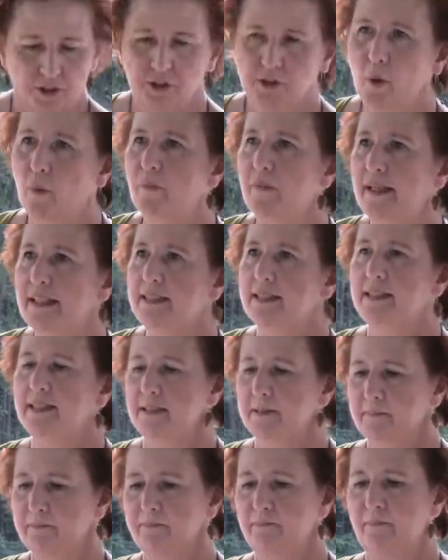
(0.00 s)
So
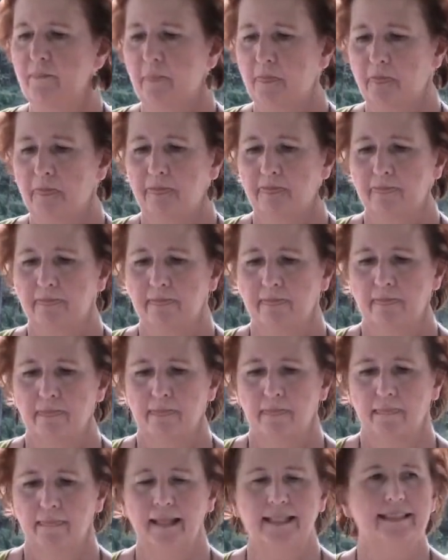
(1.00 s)
this
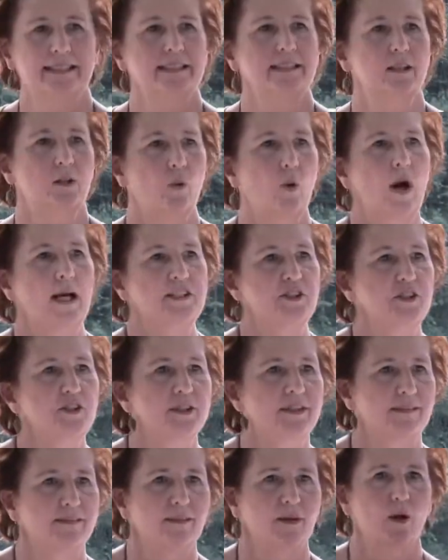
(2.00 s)
is a
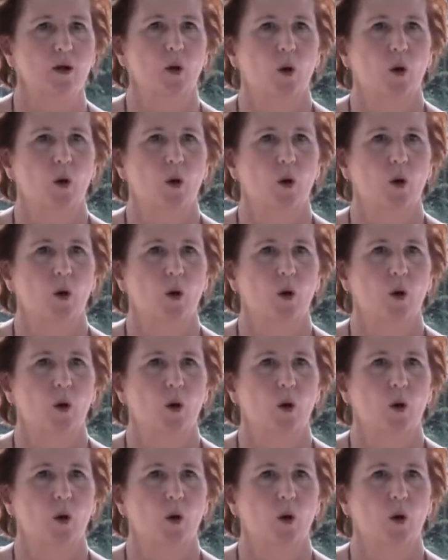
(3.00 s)
question.